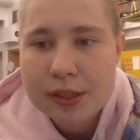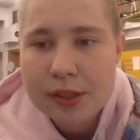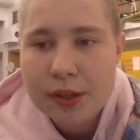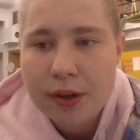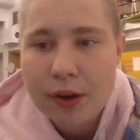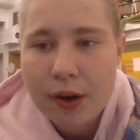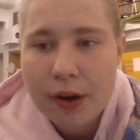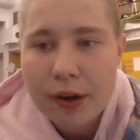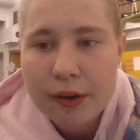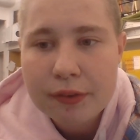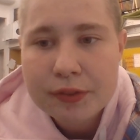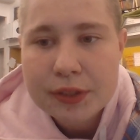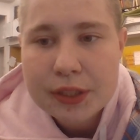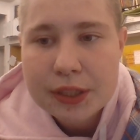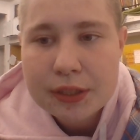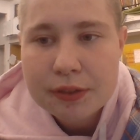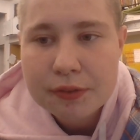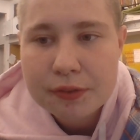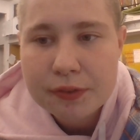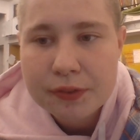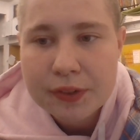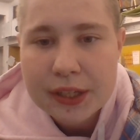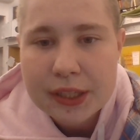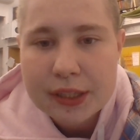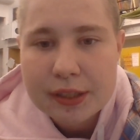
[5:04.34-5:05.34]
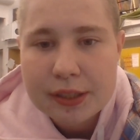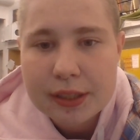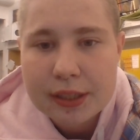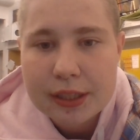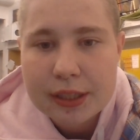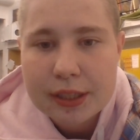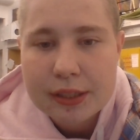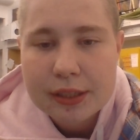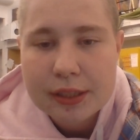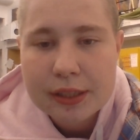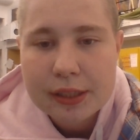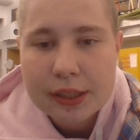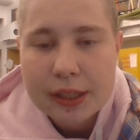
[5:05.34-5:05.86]
often
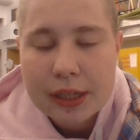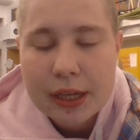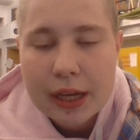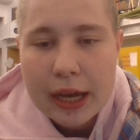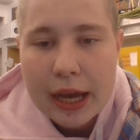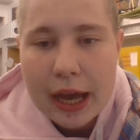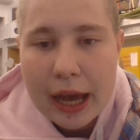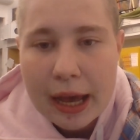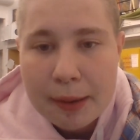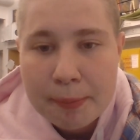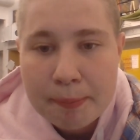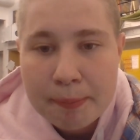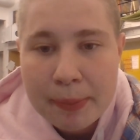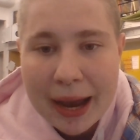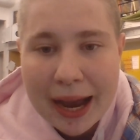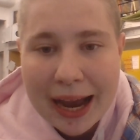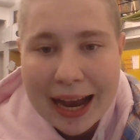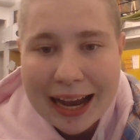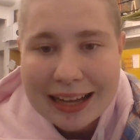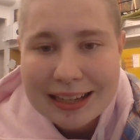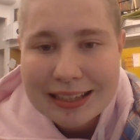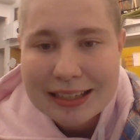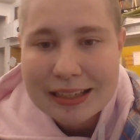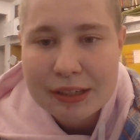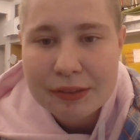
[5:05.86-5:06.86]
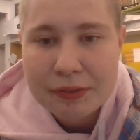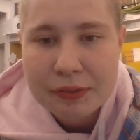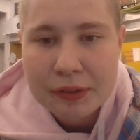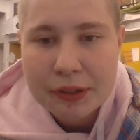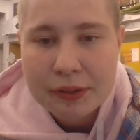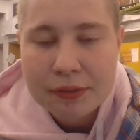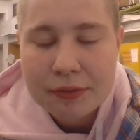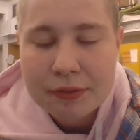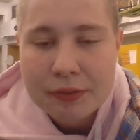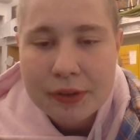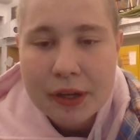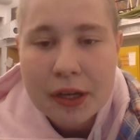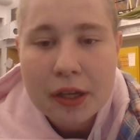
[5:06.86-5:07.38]
faceless, and passive
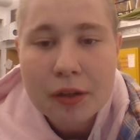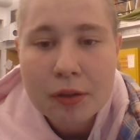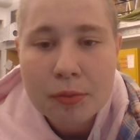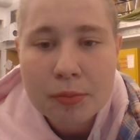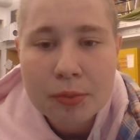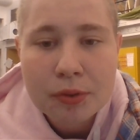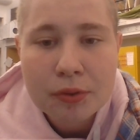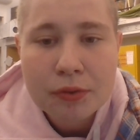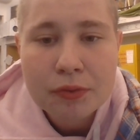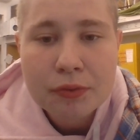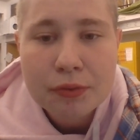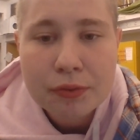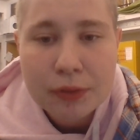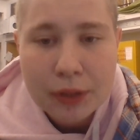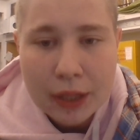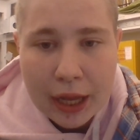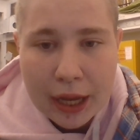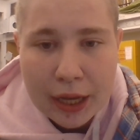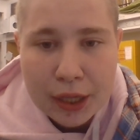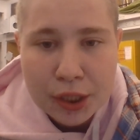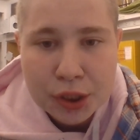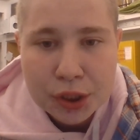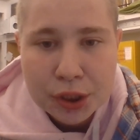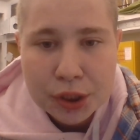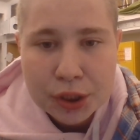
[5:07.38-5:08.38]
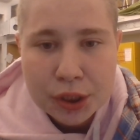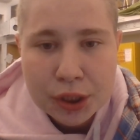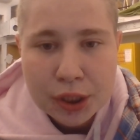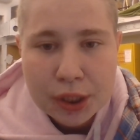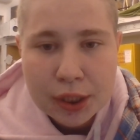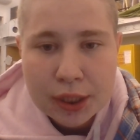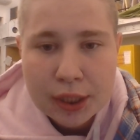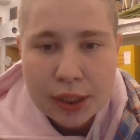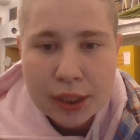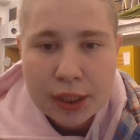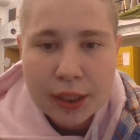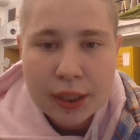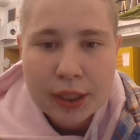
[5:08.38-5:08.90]
available flesh.
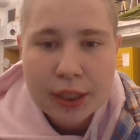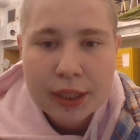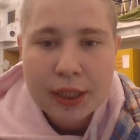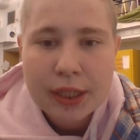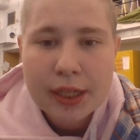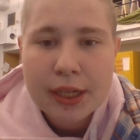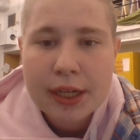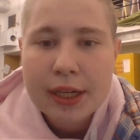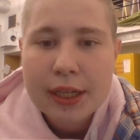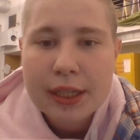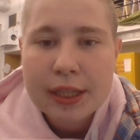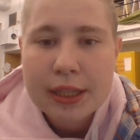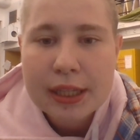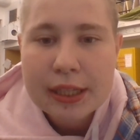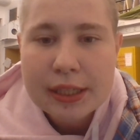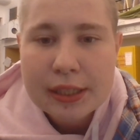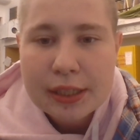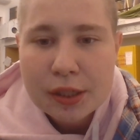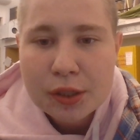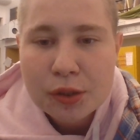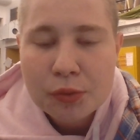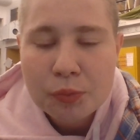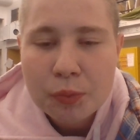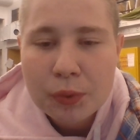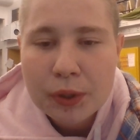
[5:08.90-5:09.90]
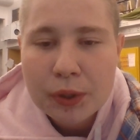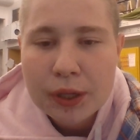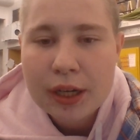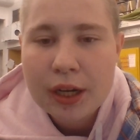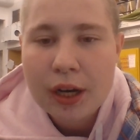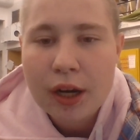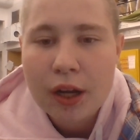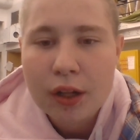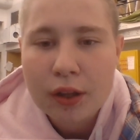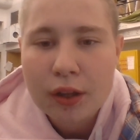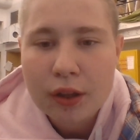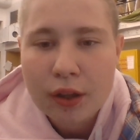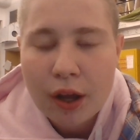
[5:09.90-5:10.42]
This is what
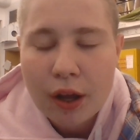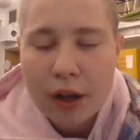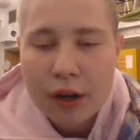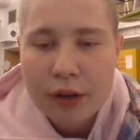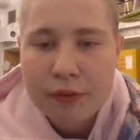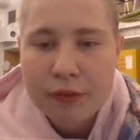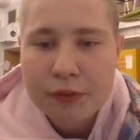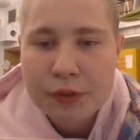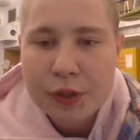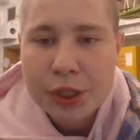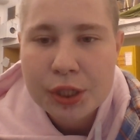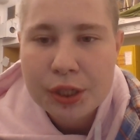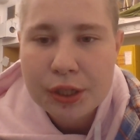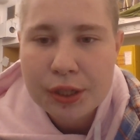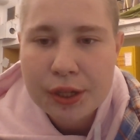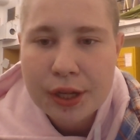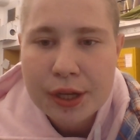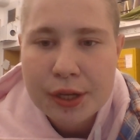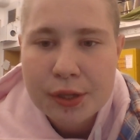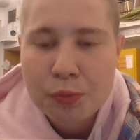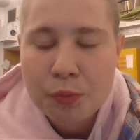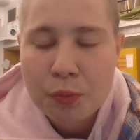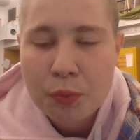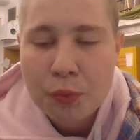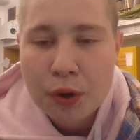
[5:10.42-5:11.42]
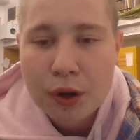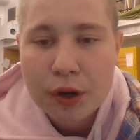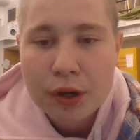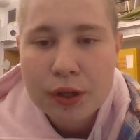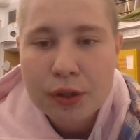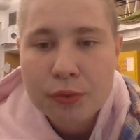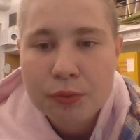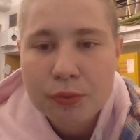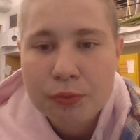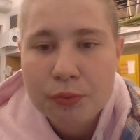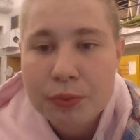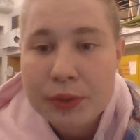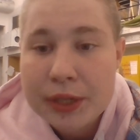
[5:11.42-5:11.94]
a lot of Chile's work
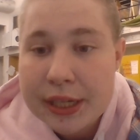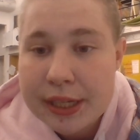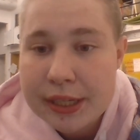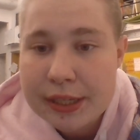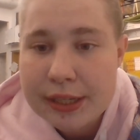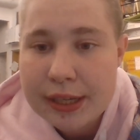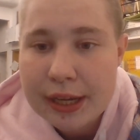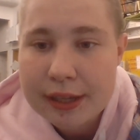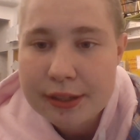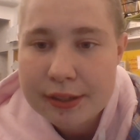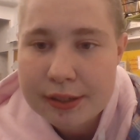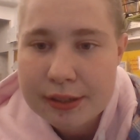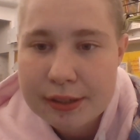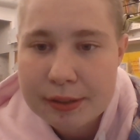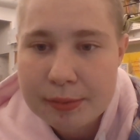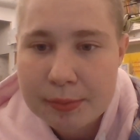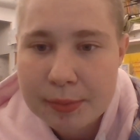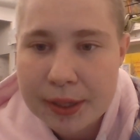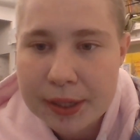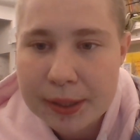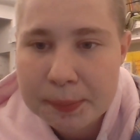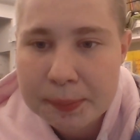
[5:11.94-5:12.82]
reads as to me.